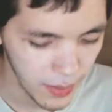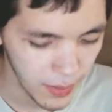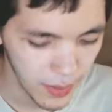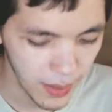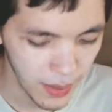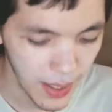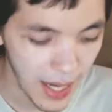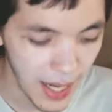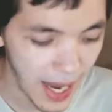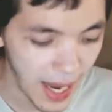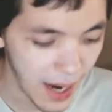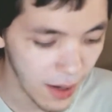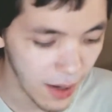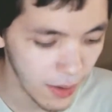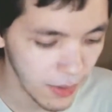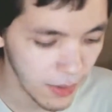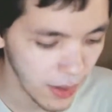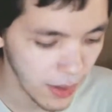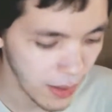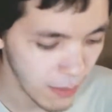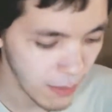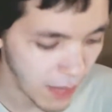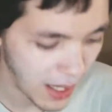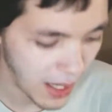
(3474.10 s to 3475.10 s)
Now,
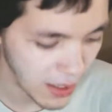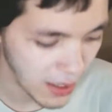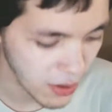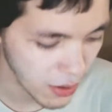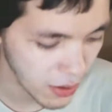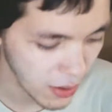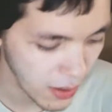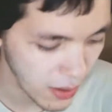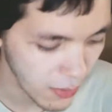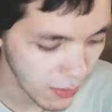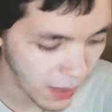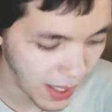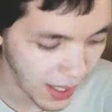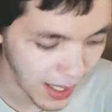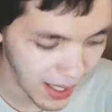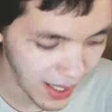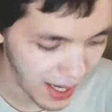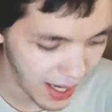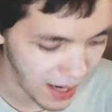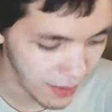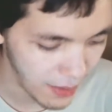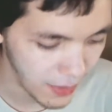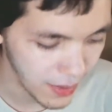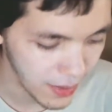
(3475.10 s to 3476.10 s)
in my journey right
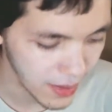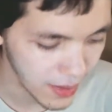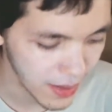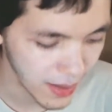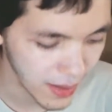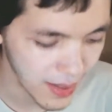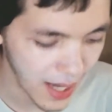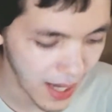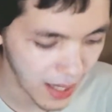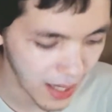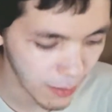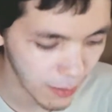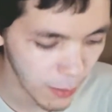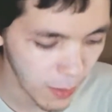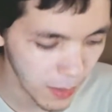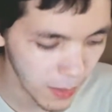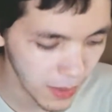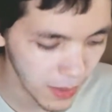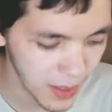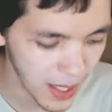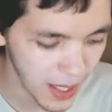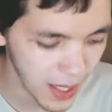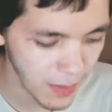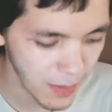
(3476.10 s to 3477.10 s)
now, in this exact moment
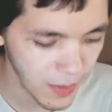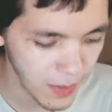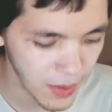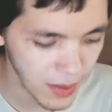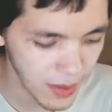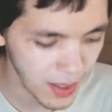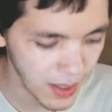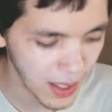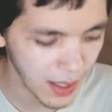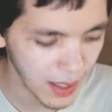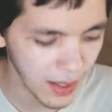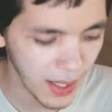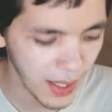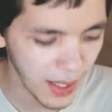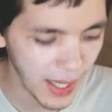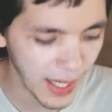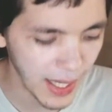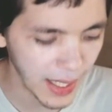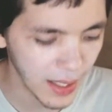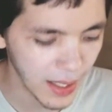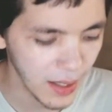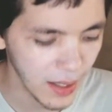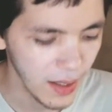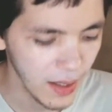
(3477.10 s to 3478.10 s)
in time, I just think
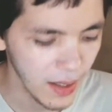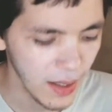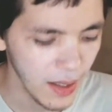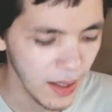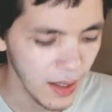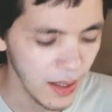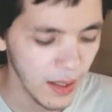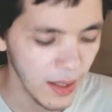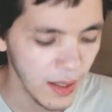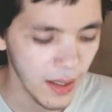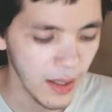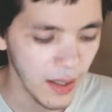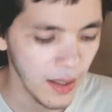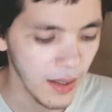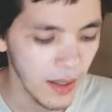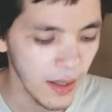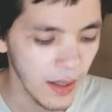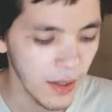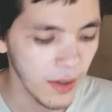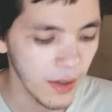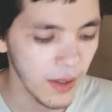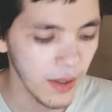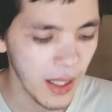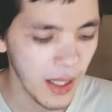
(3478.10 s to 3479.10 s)

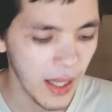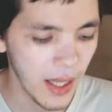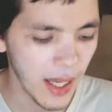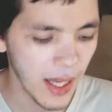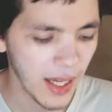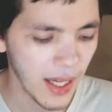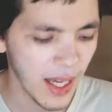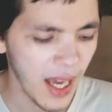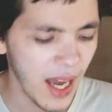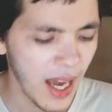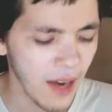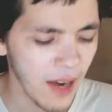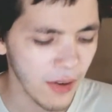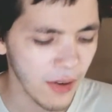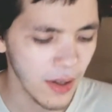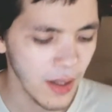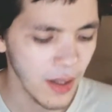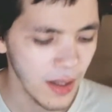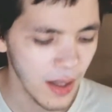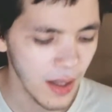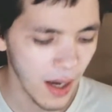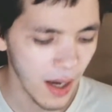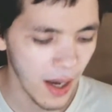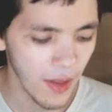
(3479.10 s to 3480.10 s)
literally how
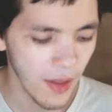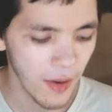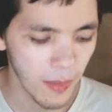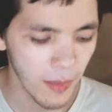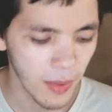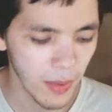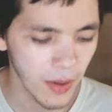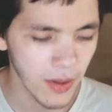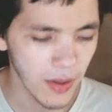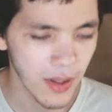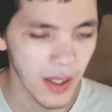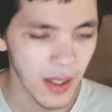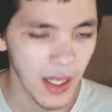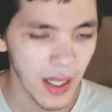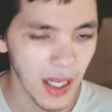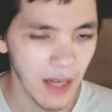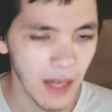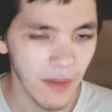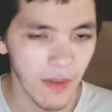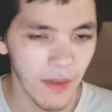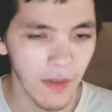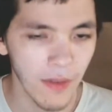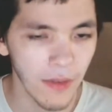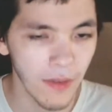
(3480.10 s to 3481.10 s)
could the other person
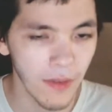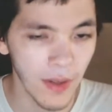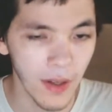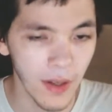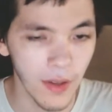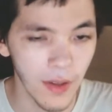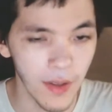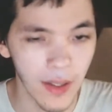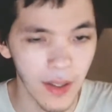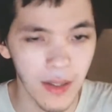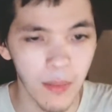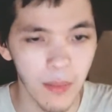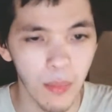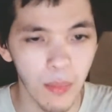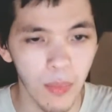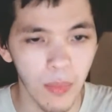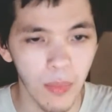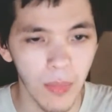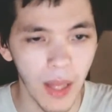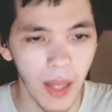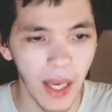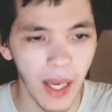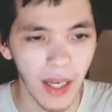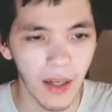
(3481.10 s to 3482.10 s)
even feel this
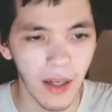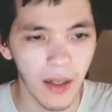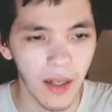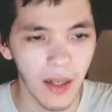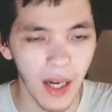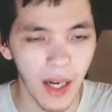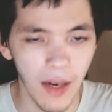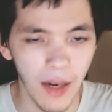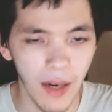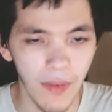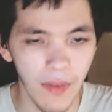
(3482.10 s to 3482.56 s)
kind of